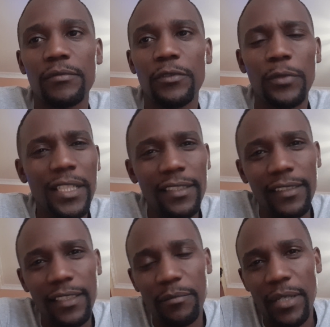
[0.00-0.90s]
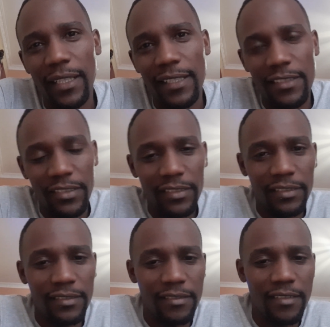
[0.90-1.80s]
really sit back and
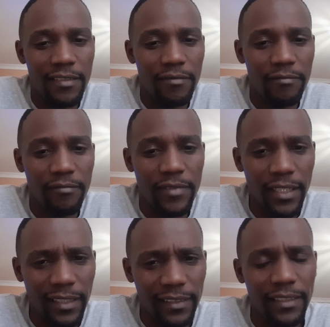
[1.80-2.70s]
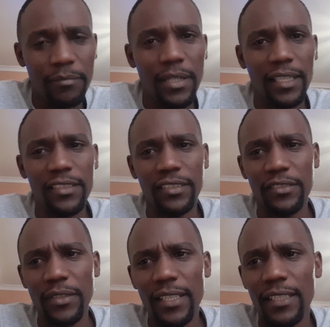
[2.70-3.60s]
just take a setback and just
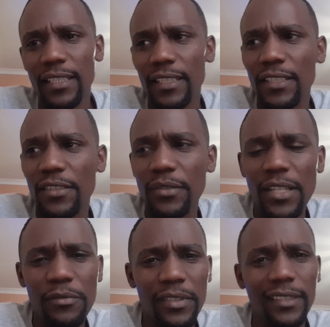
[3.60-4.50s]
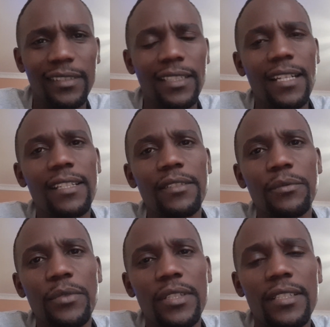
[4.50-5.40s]
try to understand
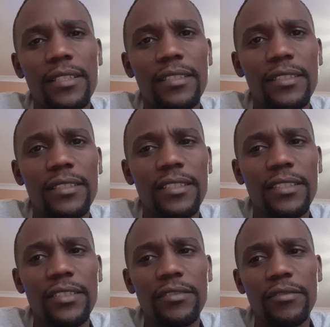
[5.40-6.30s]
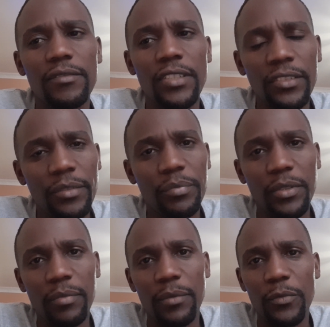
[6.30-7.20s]
what is the
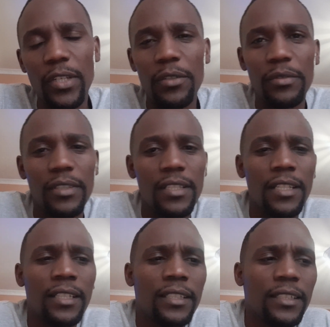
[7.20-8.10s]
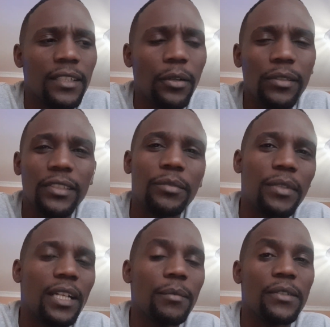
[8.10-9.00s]
problem, where could all this be
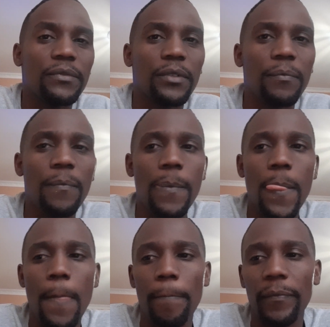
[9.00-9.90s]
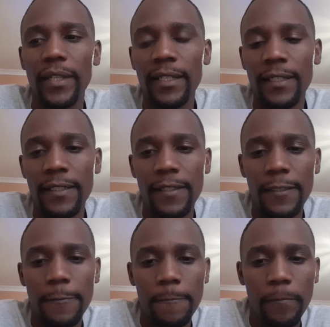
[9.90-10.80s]
coming from. And
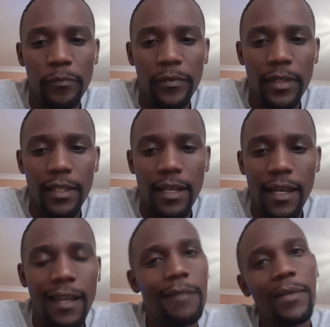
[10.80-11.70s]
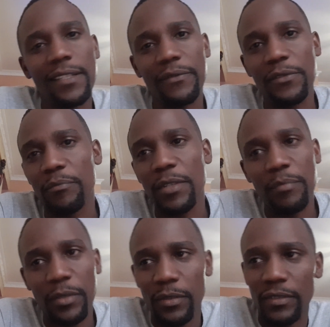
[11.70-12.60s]
I met a few
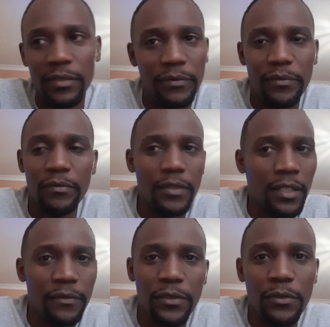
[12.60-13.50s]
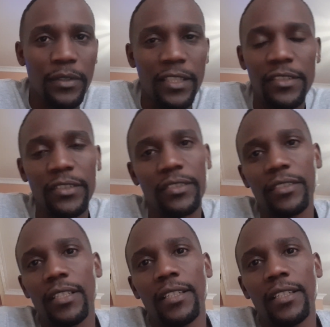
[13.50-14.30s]
people, a few religious